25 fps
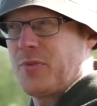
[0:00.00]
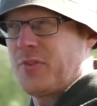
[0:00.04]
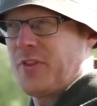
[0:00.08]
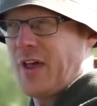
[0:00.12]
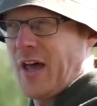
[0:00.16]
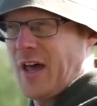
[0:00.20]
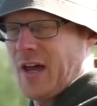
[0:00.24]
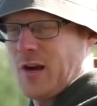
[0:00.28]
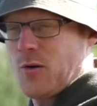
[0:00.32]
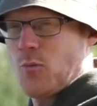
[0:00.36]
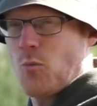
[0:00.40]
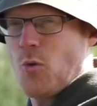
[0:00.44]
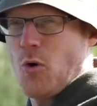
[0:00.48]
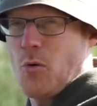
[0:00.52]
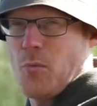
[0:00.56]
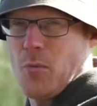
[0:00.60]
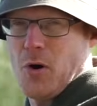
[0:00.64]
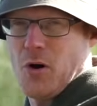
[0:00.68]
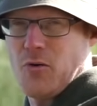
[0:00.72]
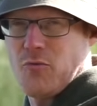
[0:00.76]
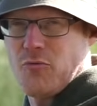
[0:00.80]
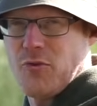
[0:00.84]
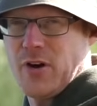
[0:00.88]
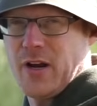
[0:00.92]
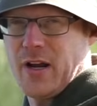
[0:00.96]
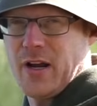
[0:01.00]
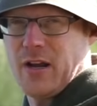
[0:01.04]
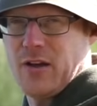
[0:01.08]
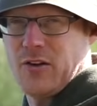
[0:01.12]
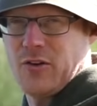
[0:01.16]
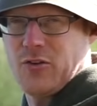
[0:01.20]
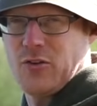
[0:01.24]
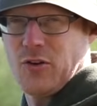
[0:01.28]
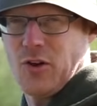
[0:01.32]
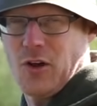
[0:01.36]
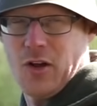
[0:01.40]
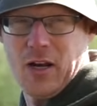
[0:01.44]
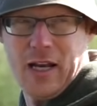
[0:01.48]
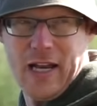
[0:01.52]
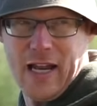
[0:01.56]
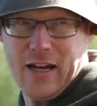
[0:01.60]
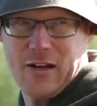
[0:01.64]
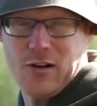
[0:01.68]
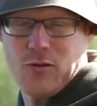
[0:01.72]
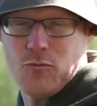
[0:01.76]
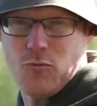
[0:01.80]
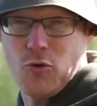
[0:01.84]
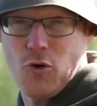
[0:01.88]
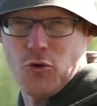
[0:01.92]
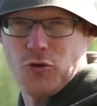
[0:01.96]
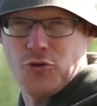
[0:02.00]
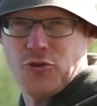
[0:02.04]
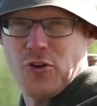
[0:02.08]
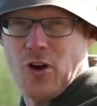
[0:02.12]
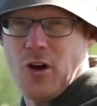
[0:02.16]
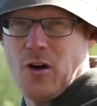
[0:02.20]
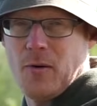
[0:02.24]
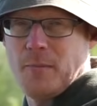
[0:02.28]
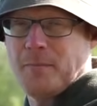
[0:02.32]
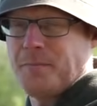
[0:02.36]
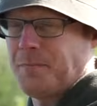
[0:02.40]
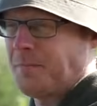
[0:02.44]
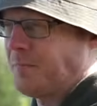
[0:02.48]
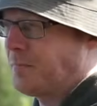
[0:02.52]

than what my rigs and leading rods are.